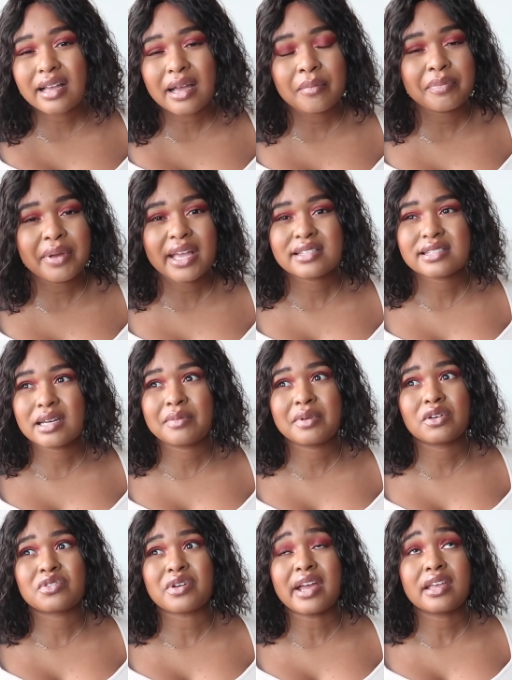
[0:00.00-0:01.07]
campaigns that have
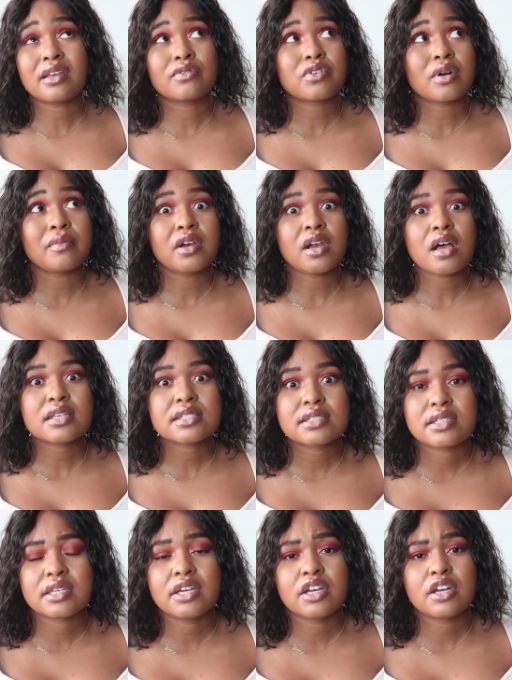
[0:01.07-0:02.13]
been dragging from
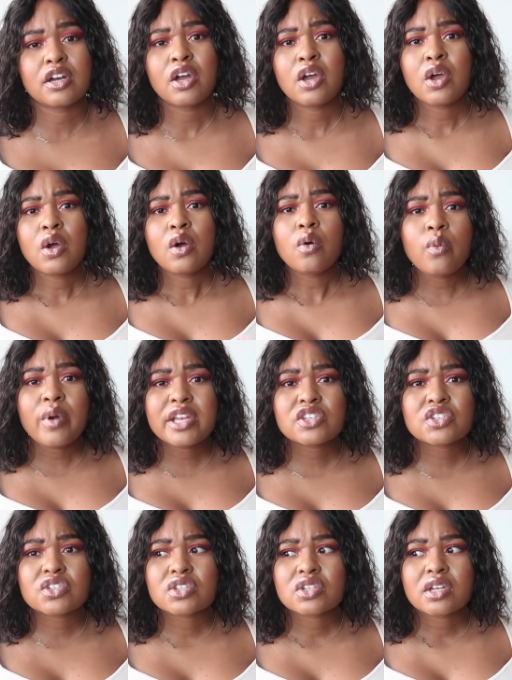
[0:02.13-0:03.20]
last year,
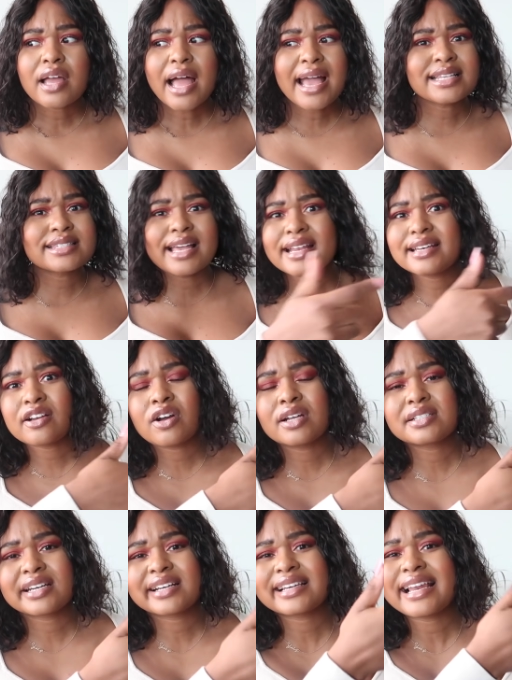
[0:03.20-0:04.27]
which I signed a
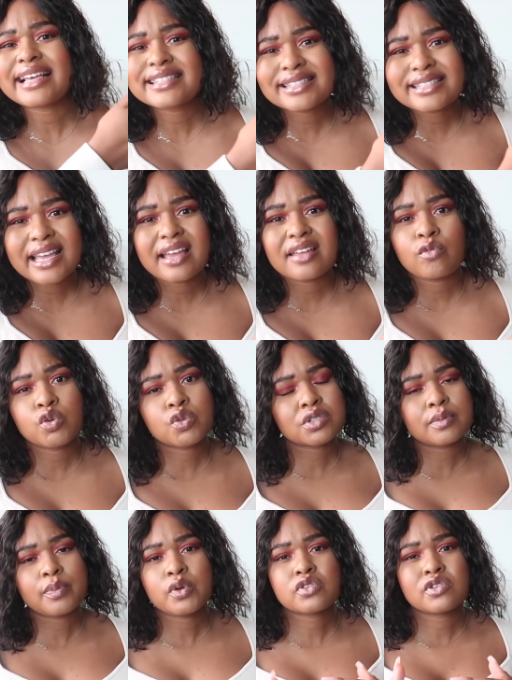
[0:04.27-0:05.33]
contract last year, which was
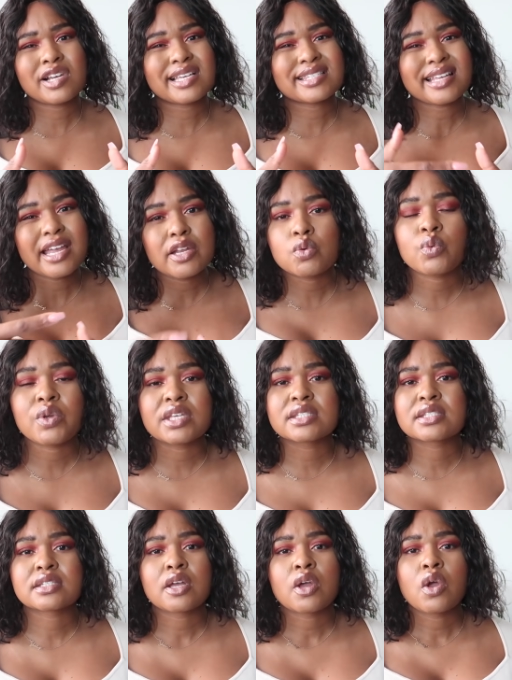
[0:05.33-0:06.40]
supposed to last eight
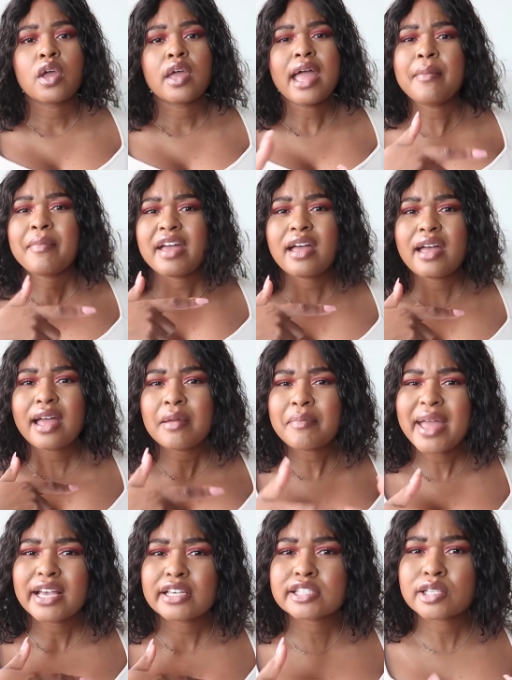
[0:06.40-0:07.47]
weeks. Am I am
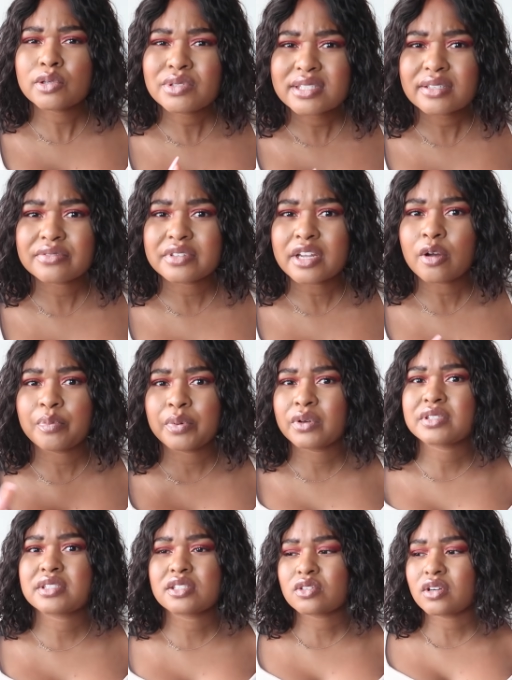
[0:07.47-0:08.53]
I exclusive now
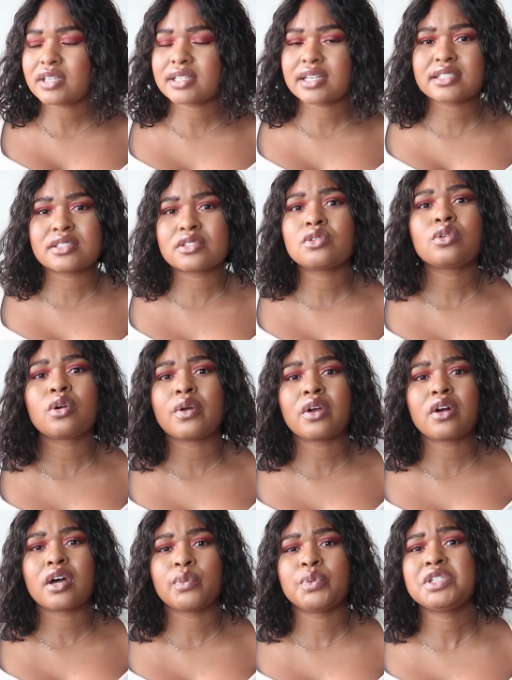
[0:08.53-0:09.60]
because this contract is still
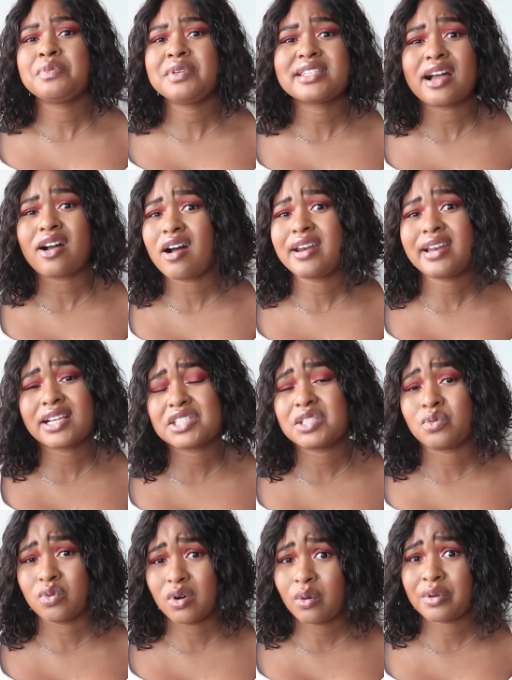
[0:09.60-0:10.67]
going on, which means I can't
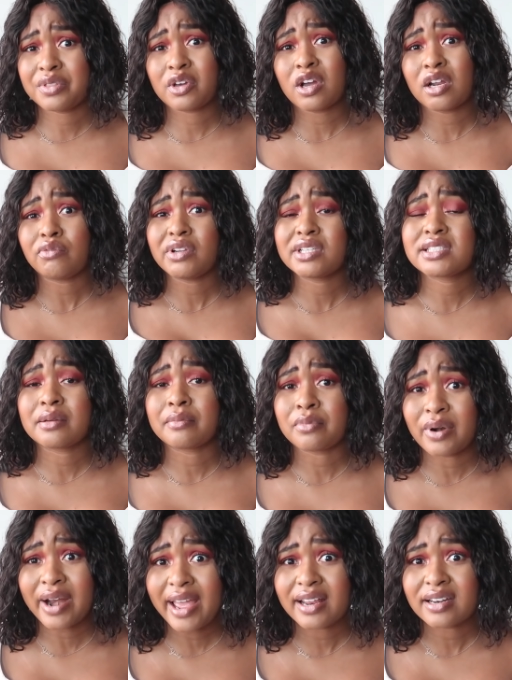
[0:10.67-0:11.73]
actually work with a conflicting
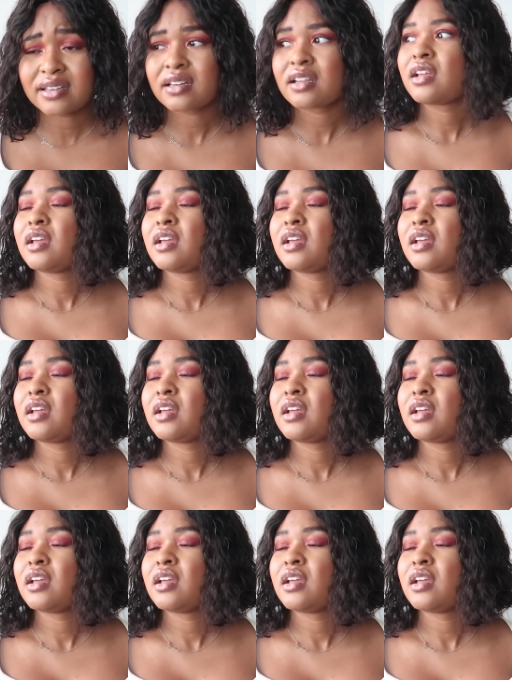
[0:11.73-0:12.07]
brand.